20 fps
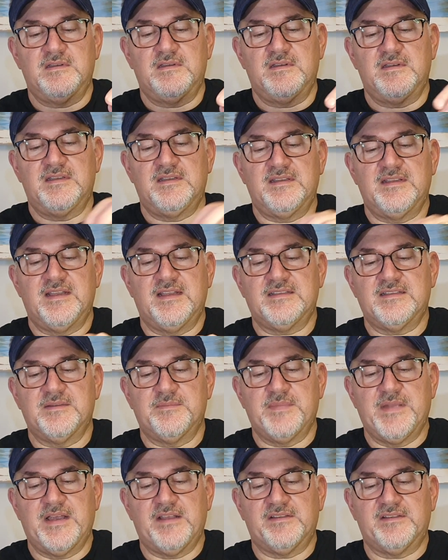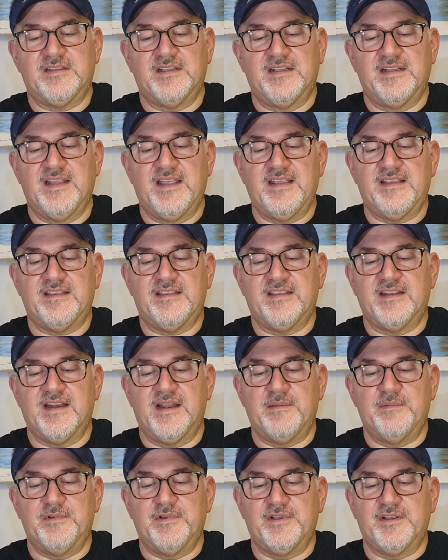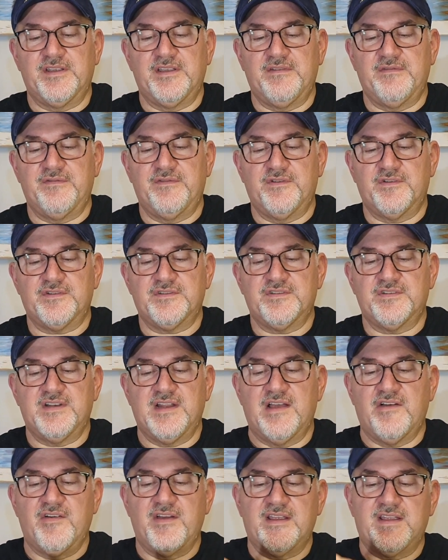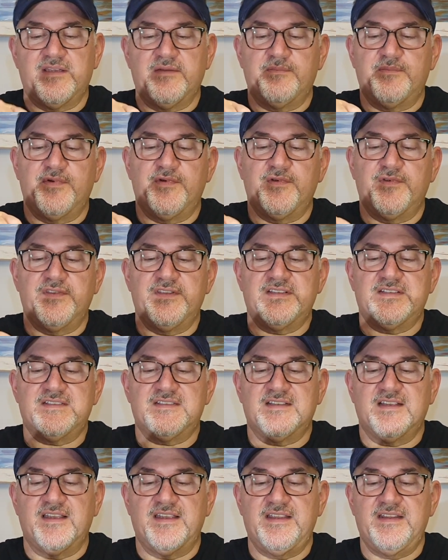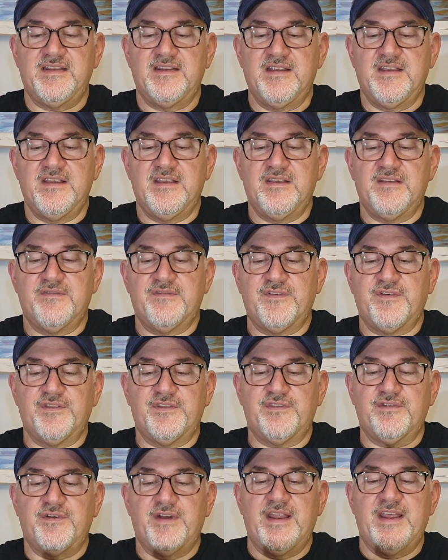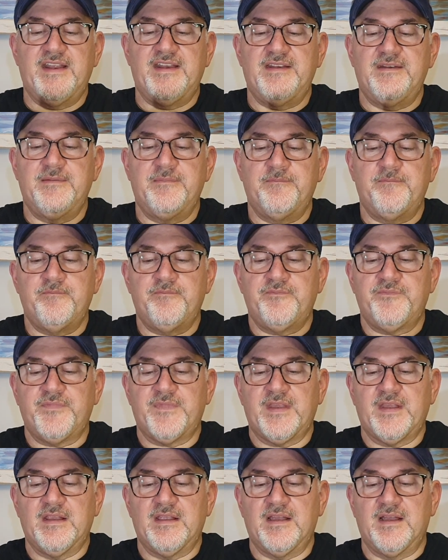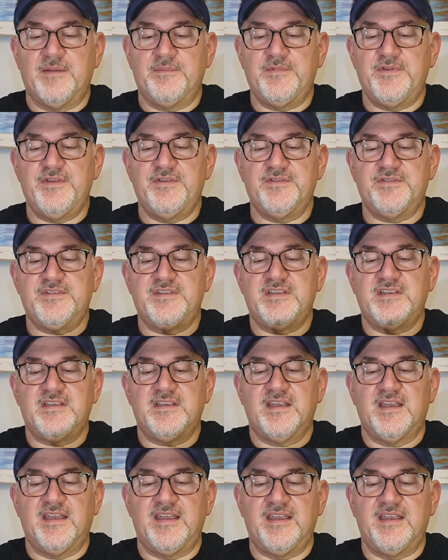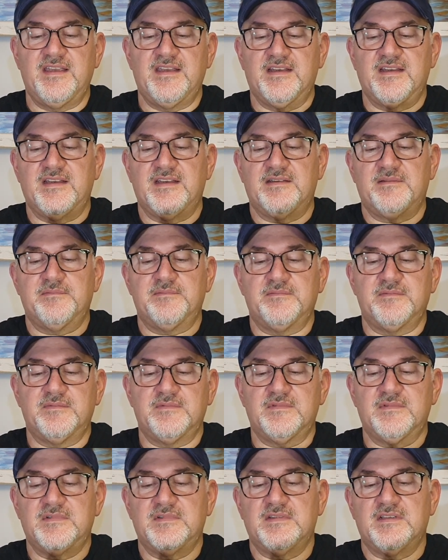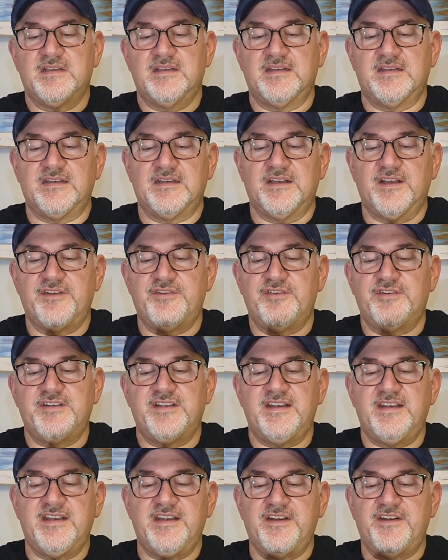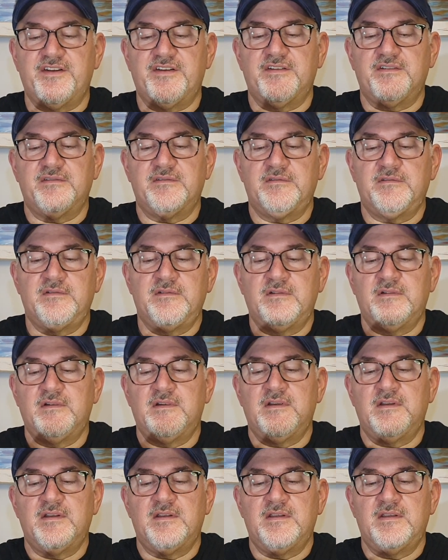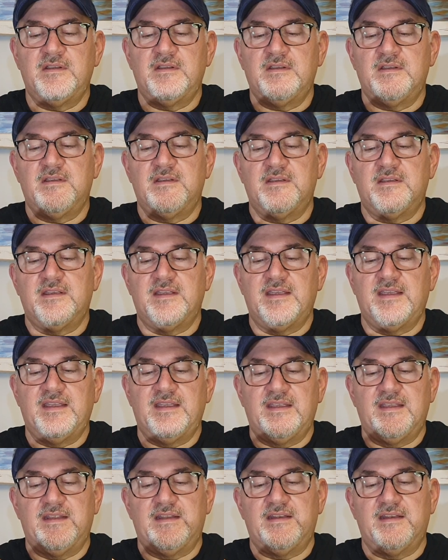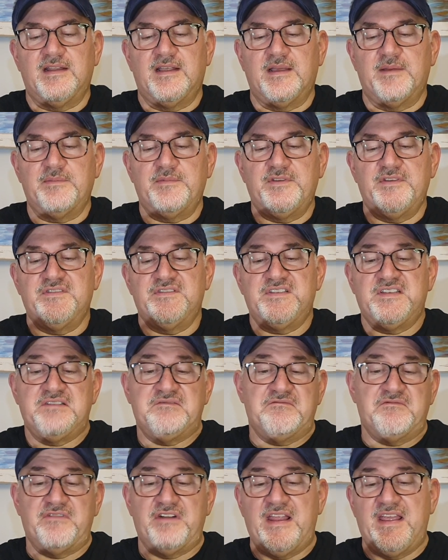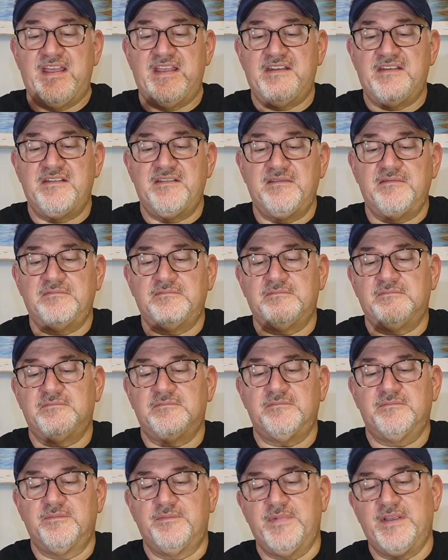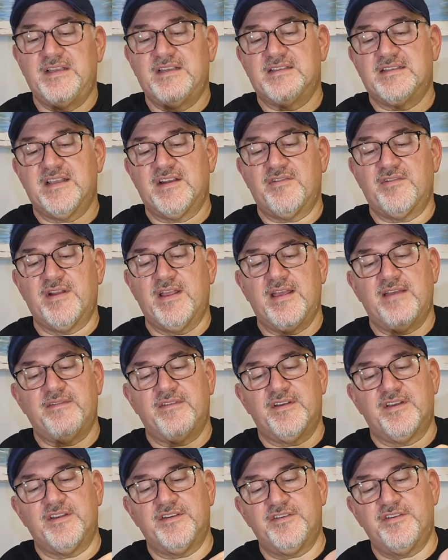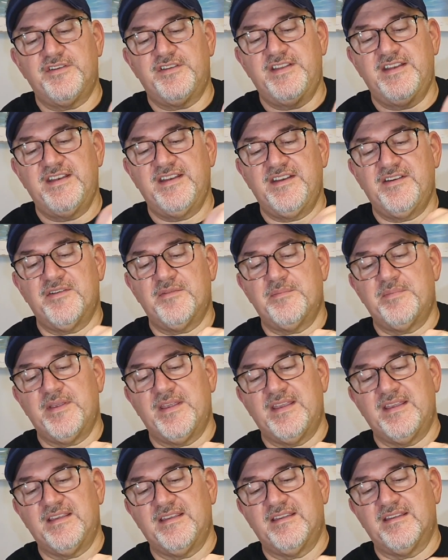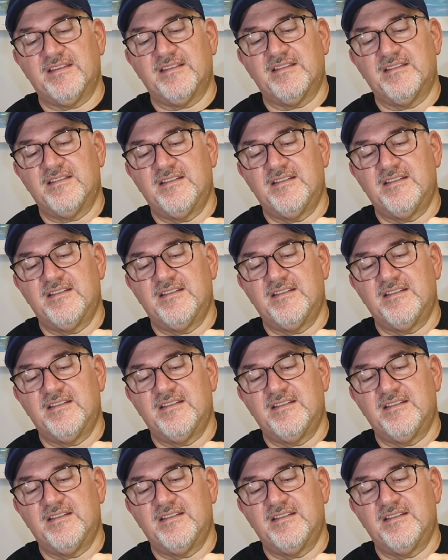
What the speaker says: And that's about the length that I'm looking for. So now I can pull this tight. For thread, I'm using a 100 denier. And I'm using red because I don't have 100 denier pink.